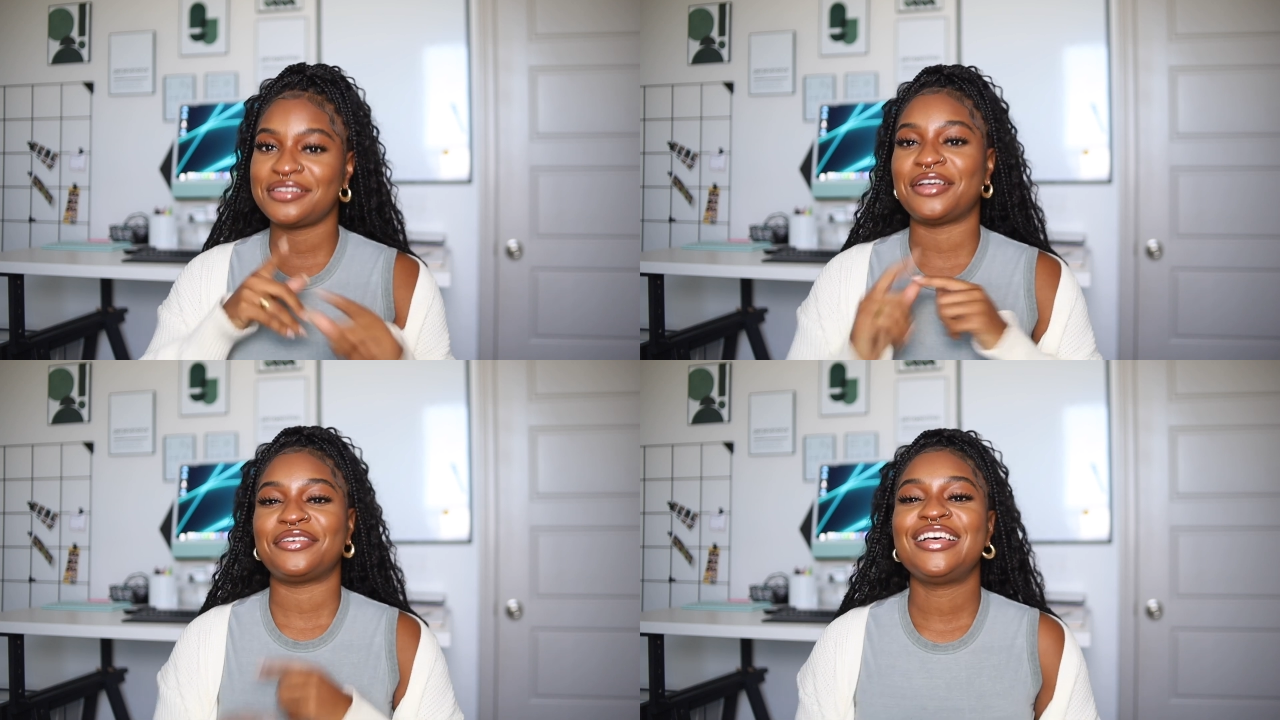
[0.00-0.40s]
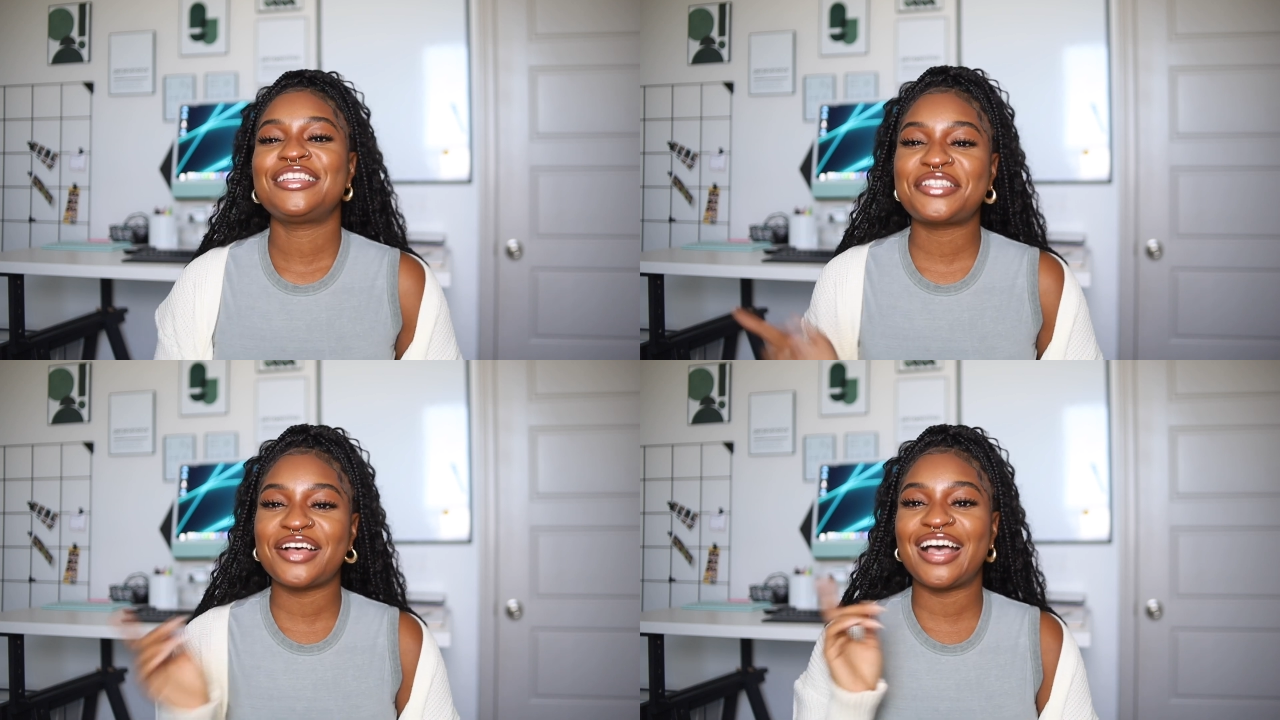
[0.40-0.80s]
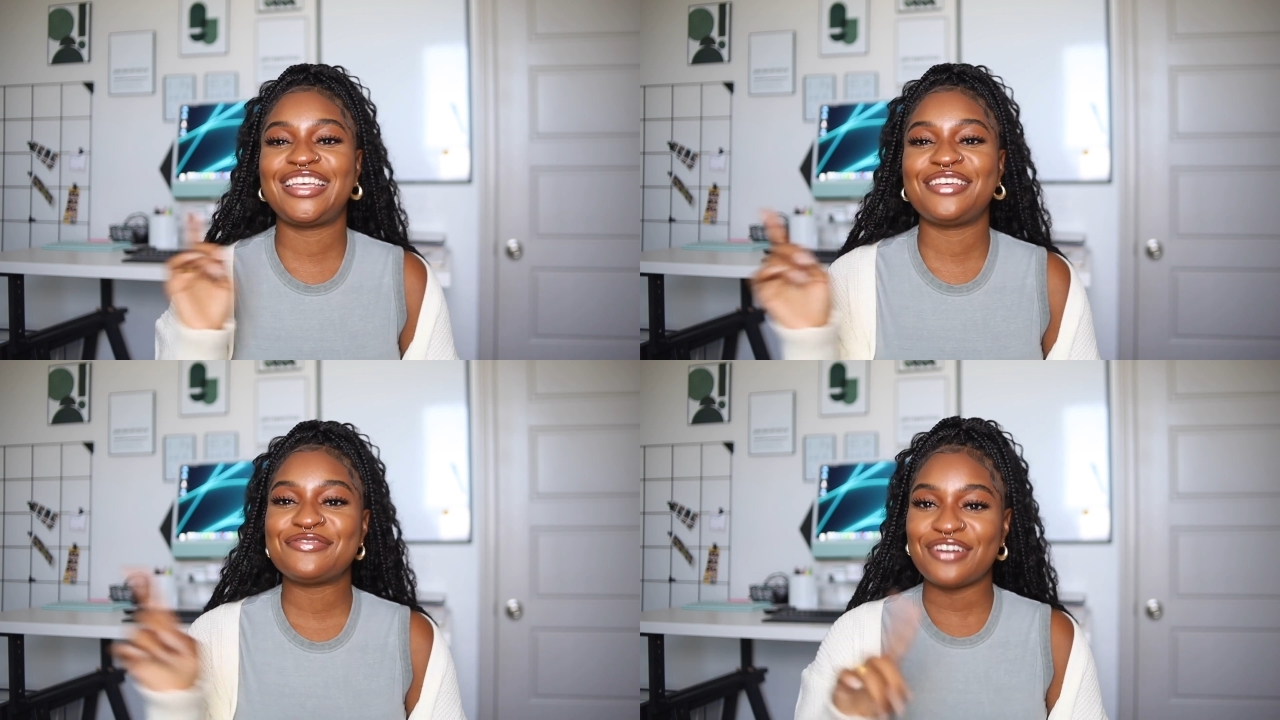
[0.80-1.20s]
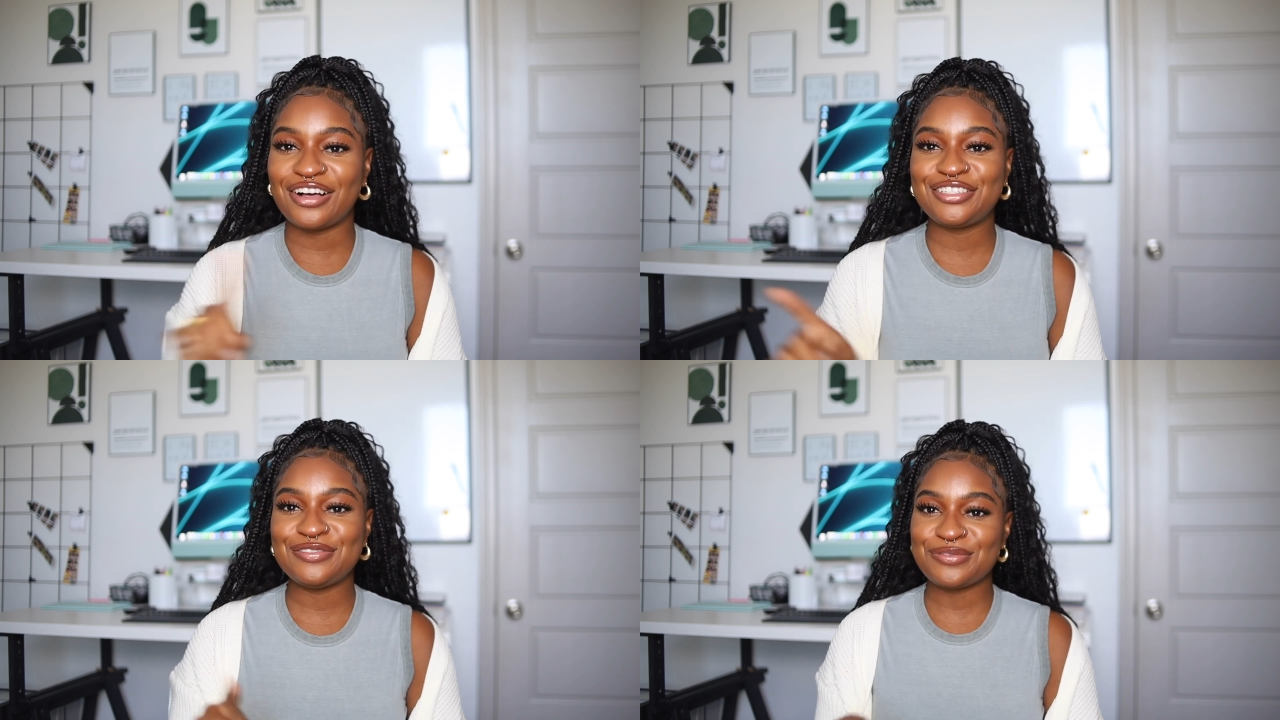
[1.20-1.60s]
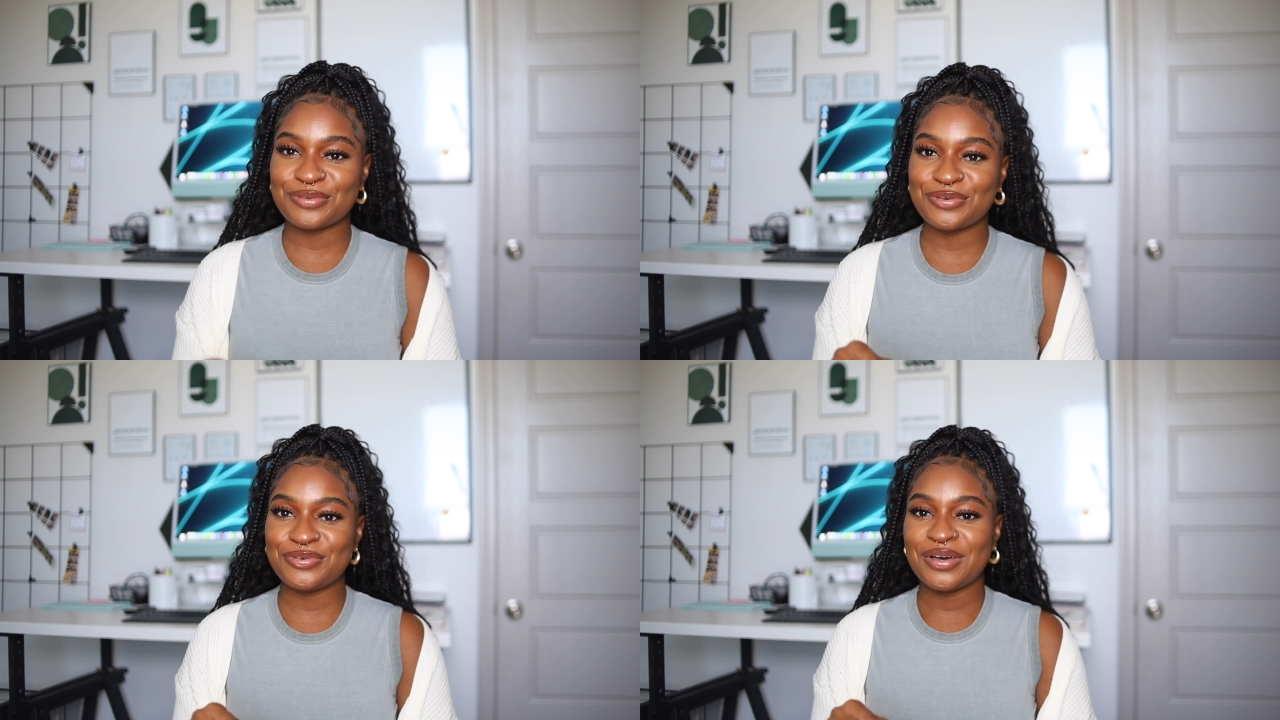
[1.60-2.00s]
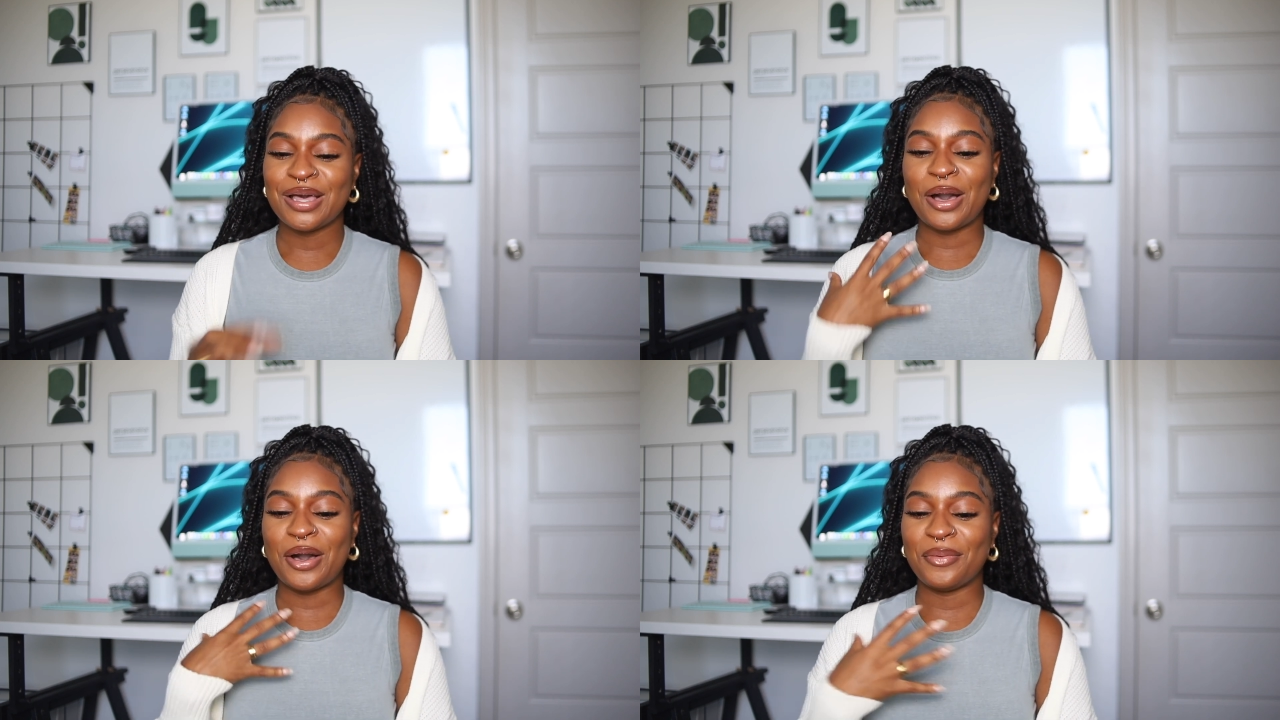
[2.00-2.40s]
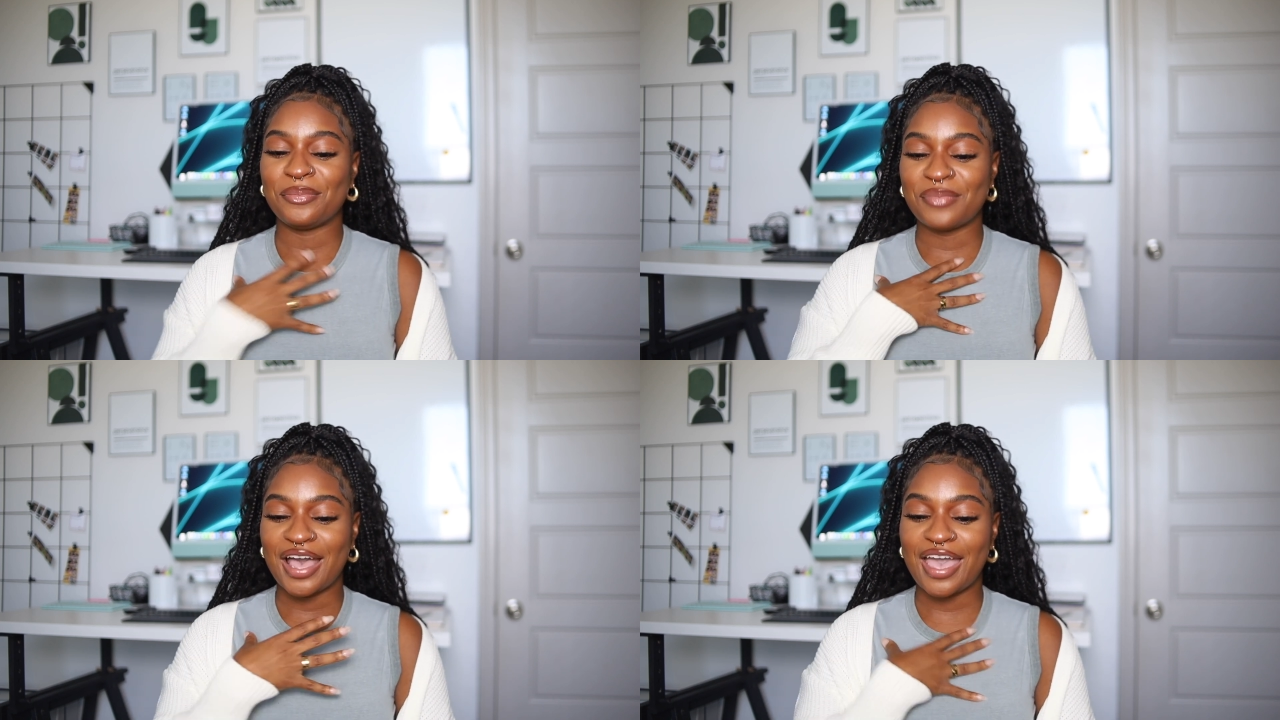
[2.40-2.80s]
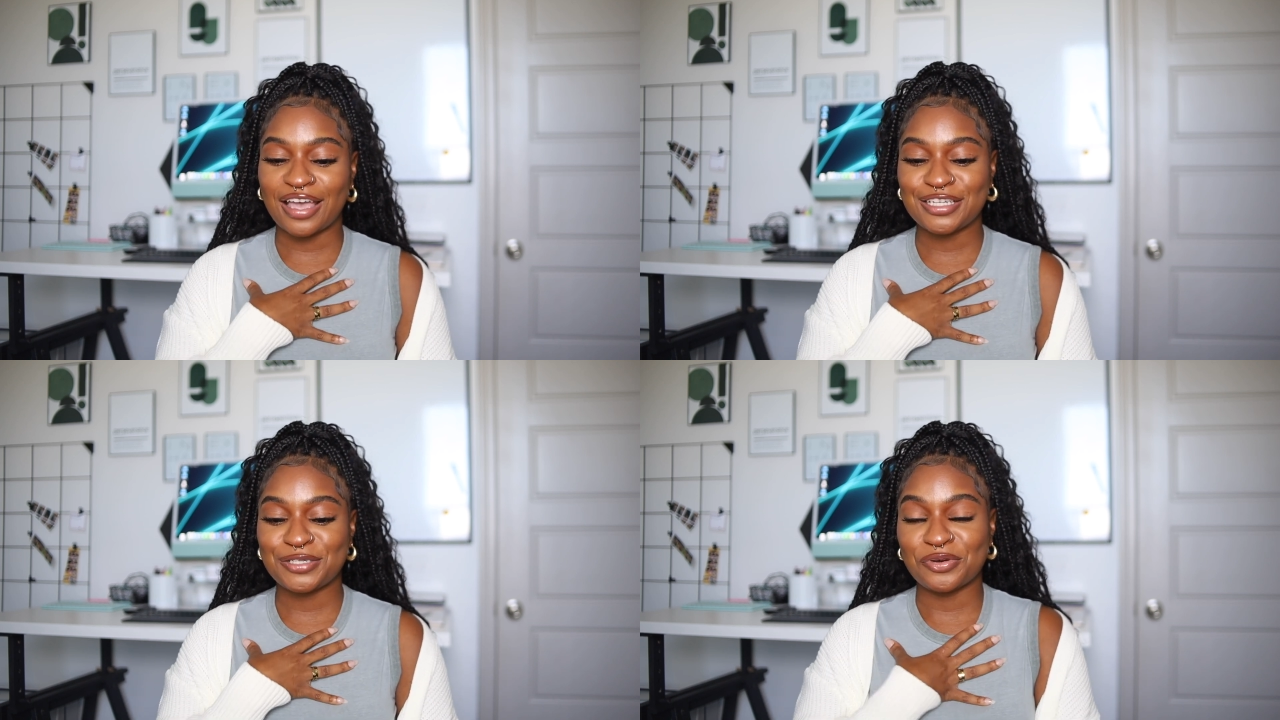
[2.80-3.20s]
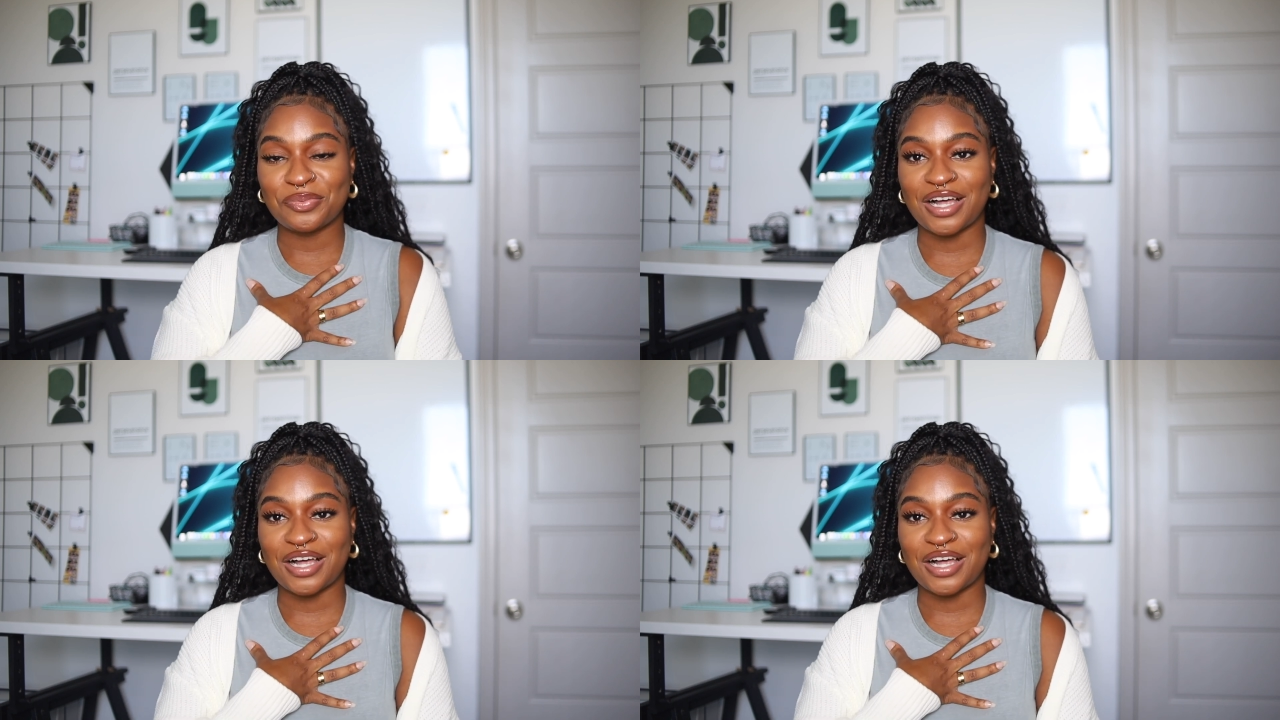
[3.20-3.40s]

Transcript: No, so I can walk you through um, my actual